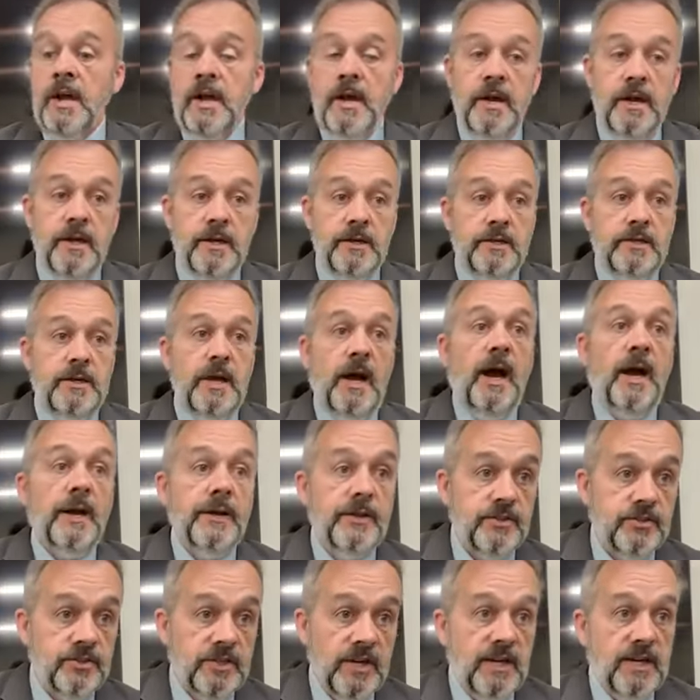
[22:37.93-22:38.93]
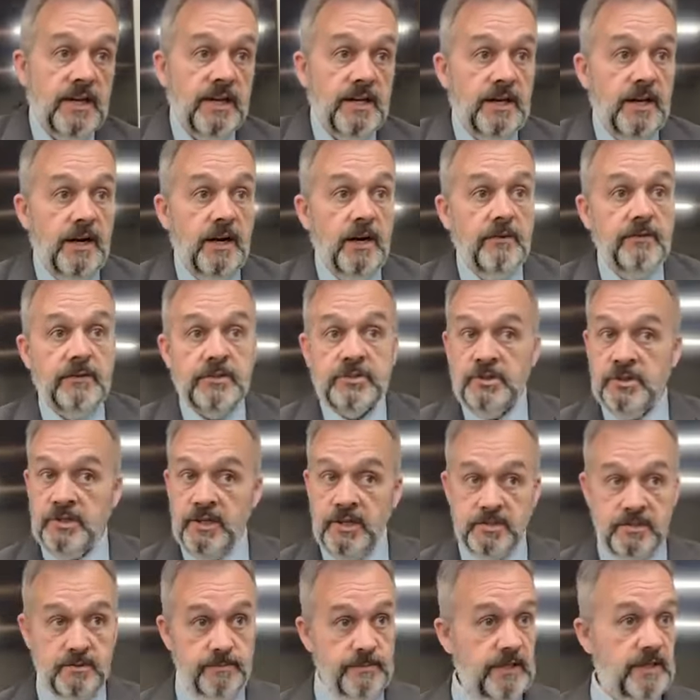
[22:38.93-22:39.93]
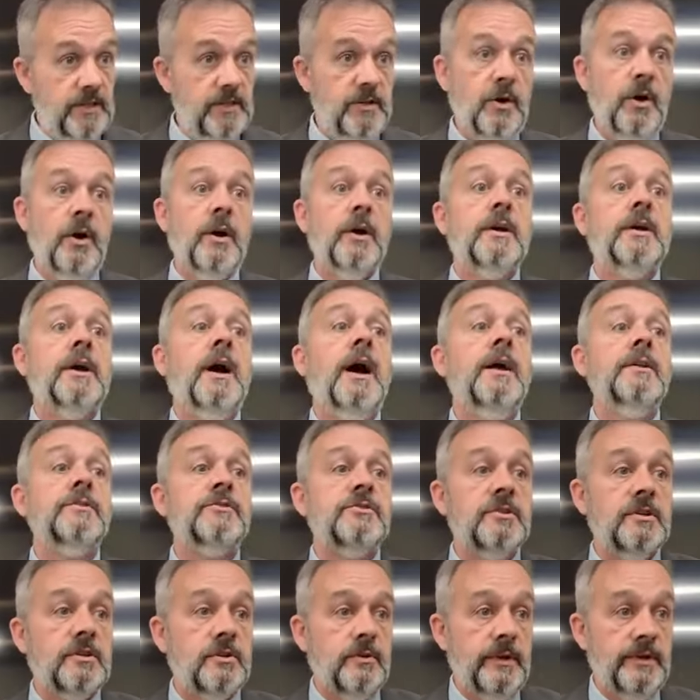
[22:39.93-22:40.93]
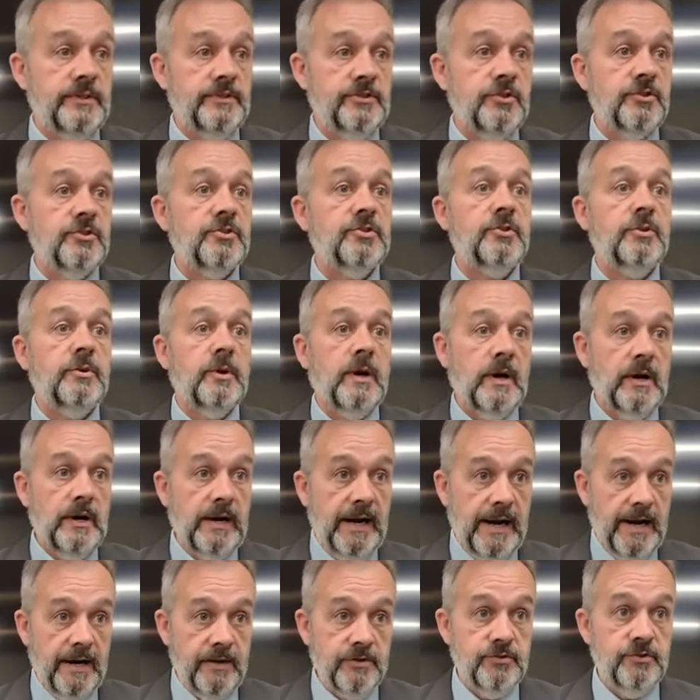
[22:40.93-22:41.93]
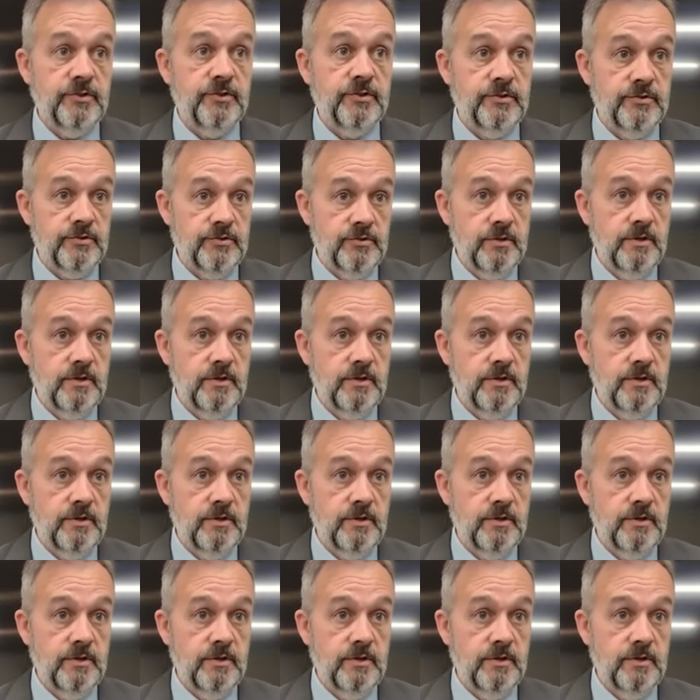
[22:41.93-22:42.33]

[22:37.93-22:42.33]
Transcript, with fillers: uh, God is taking care of us, it doesn't mean there aren't consequences to our actions.